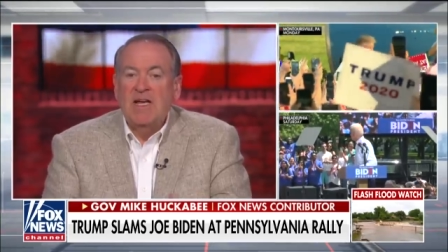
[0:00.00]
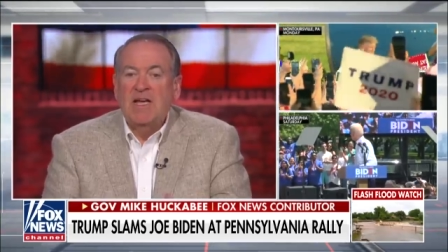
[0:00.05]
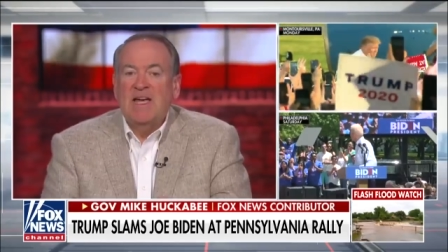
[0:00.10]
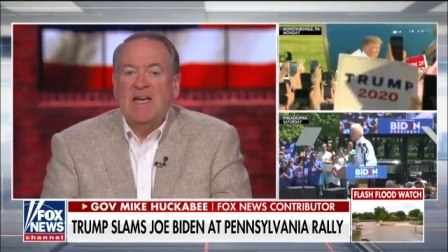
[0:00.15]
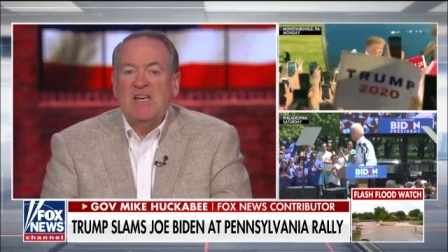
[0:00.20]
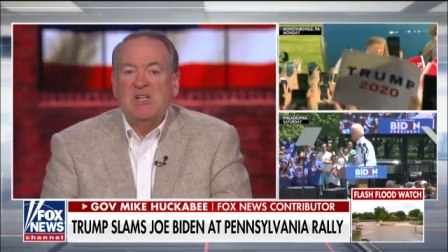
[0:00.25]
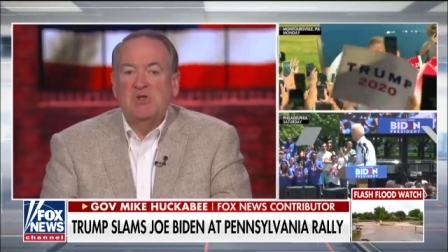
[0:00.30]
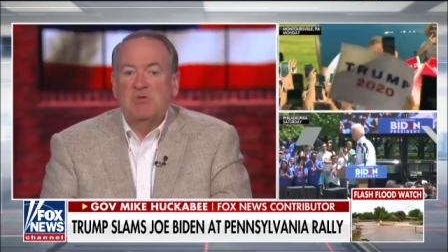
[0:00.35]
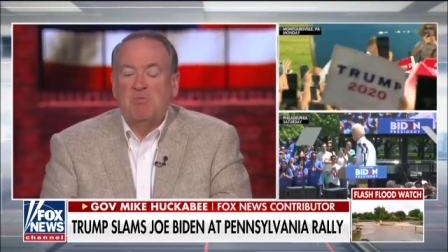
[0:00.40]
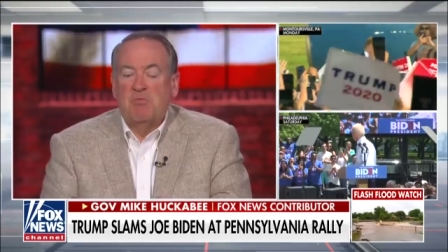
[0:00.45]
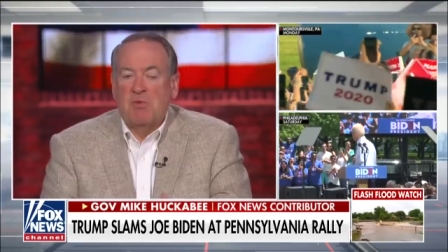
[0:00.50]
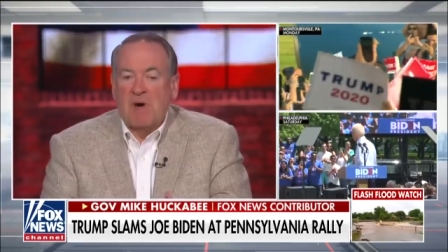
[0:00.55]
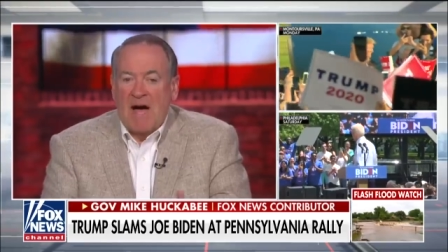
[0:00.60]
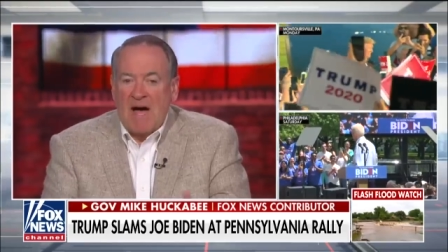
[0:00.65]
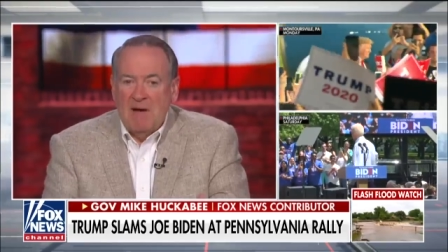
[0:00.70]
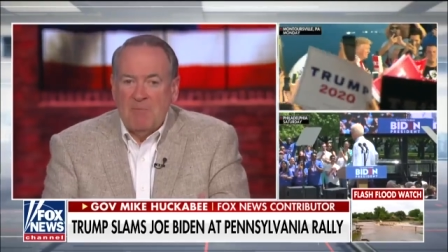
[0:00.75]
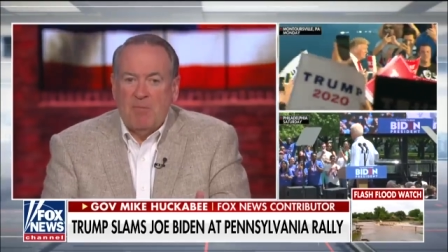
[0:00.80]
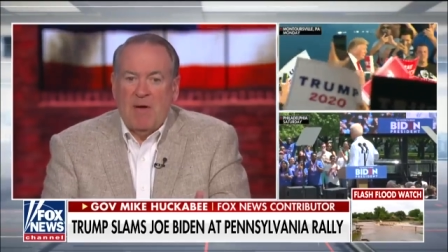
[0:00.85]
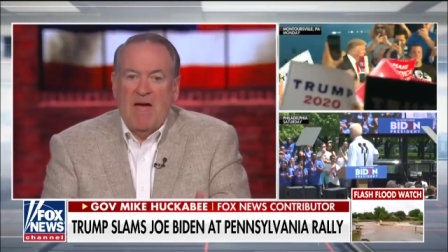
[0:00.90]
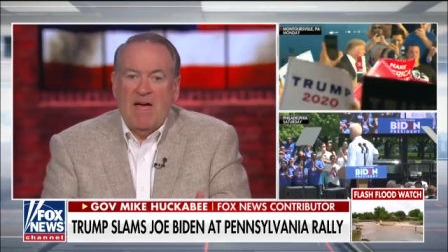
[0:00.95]
He's
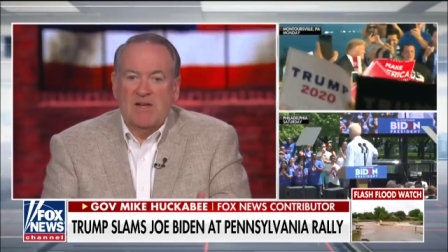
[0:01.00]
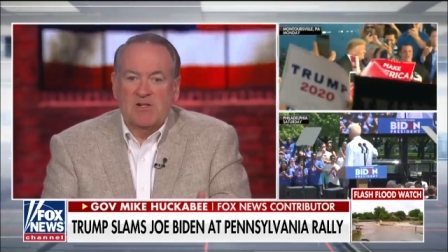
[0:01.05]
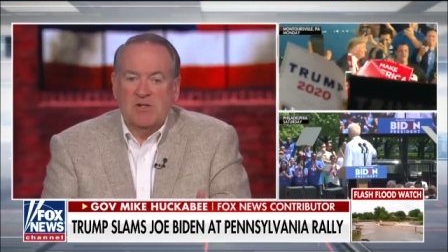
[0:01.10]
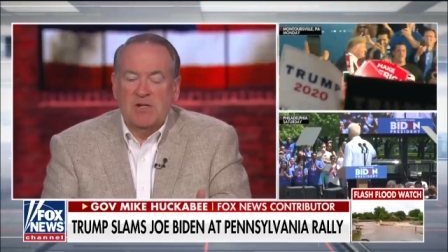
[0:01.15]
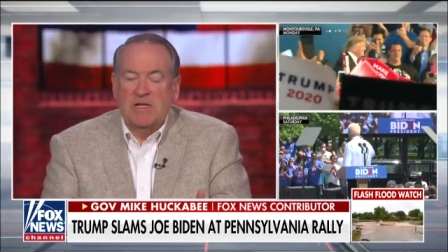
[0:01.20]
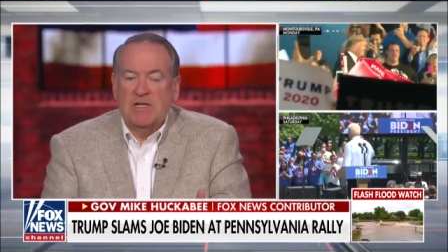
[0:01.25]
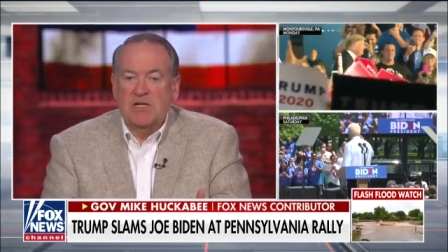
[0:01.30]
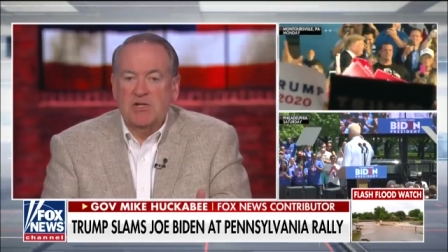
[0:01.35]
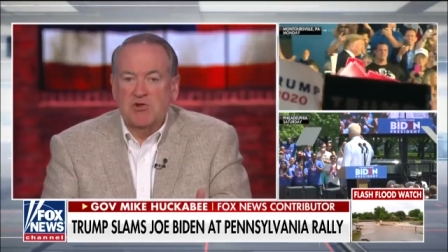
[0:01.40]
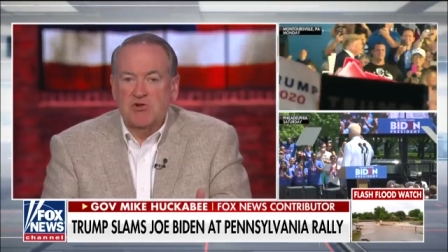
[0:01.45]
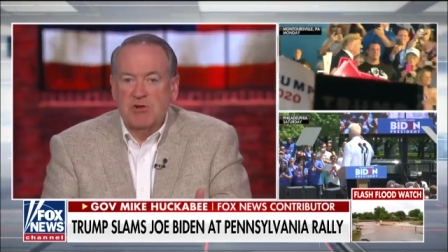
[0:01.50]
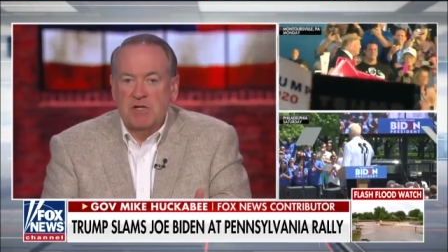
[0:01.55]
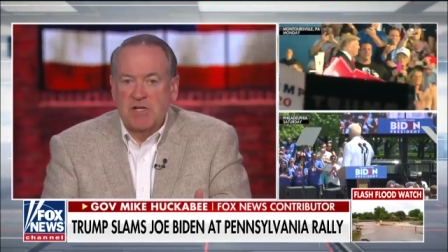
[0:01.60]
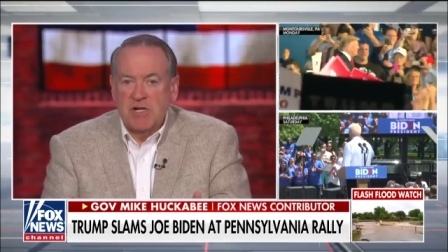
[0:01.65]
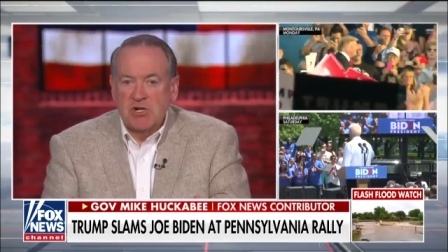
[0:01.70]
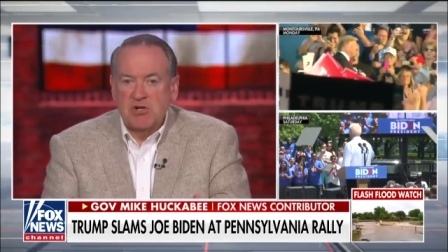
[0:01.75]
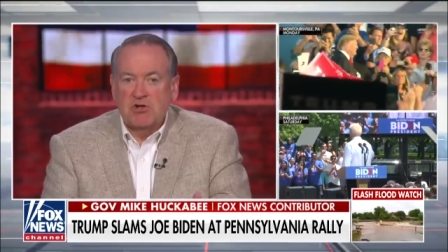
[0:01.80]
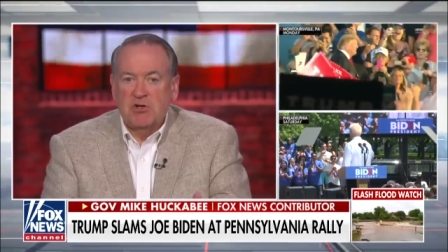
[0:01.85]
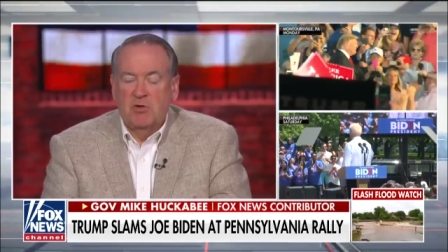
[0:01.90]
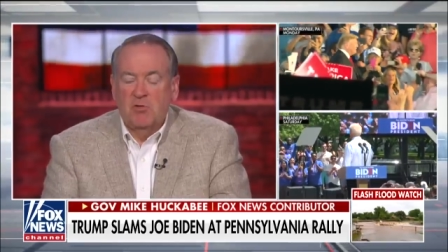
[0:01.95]
bypassing the
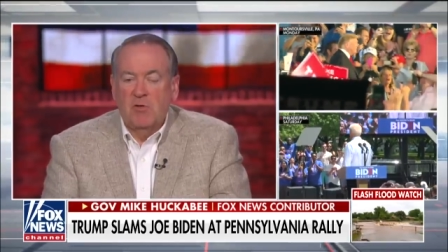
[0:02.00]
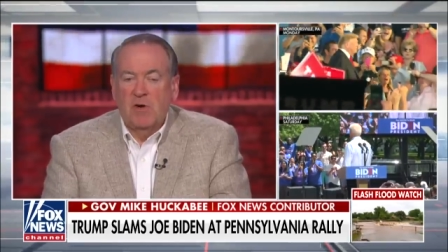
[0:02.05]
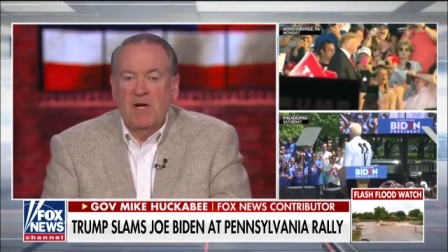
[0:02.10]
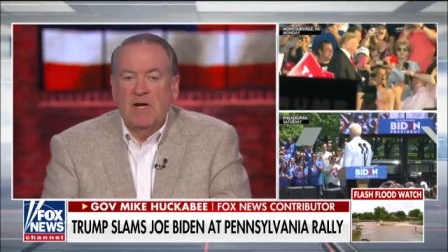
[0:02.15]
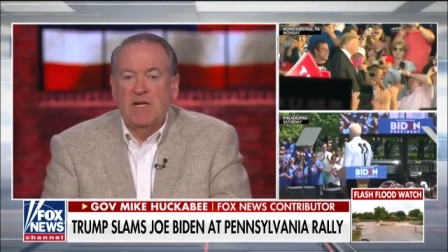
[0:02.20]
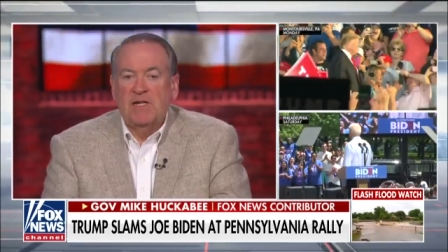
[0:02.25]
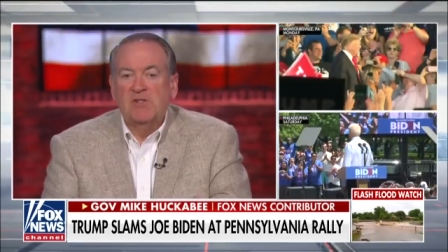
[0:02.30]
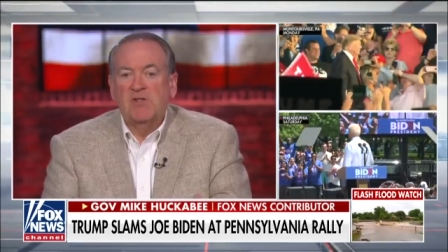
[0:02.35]
traditional way.